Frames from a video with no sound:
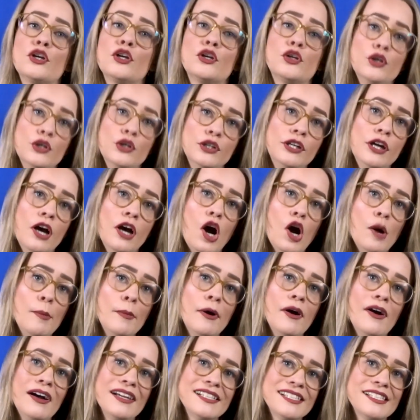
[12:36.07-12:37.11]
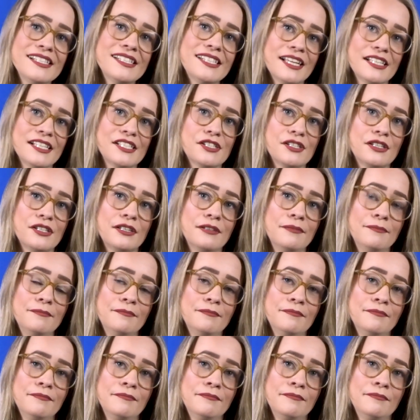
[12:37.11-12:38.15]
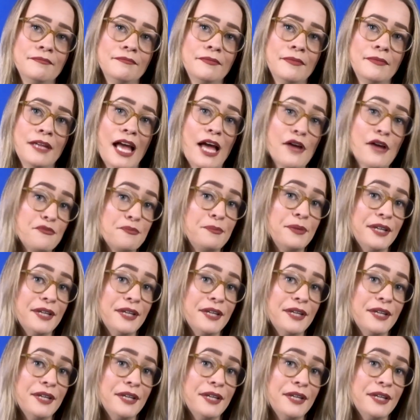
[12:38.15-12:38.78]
Could Homo Antecessor have